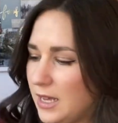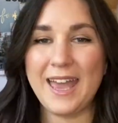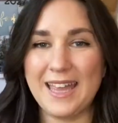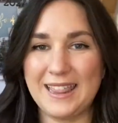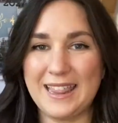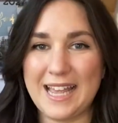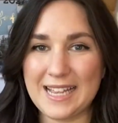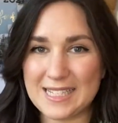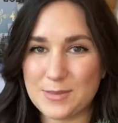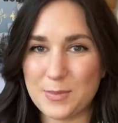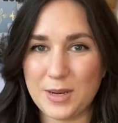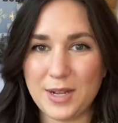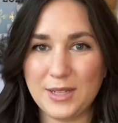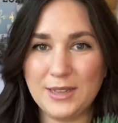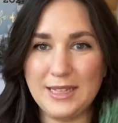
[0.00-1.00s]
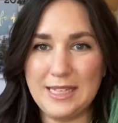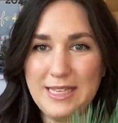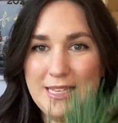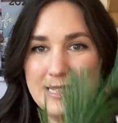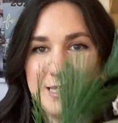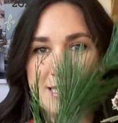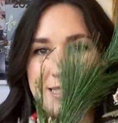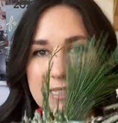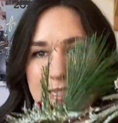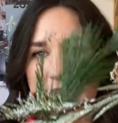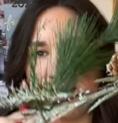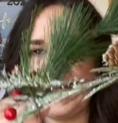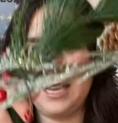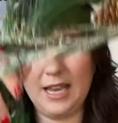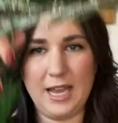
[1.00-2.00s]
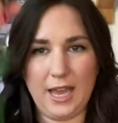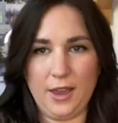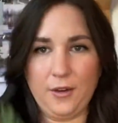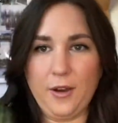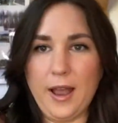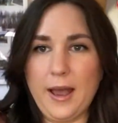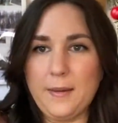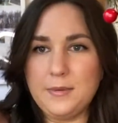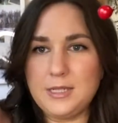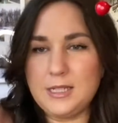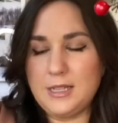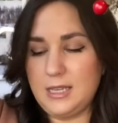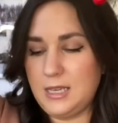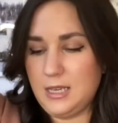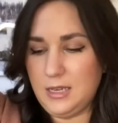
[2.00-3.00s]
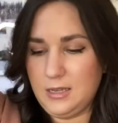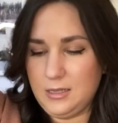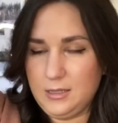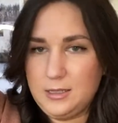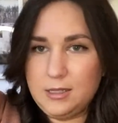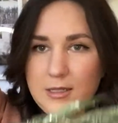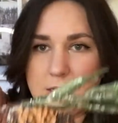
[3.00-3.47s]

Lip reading: And last but not least, I grabbed these.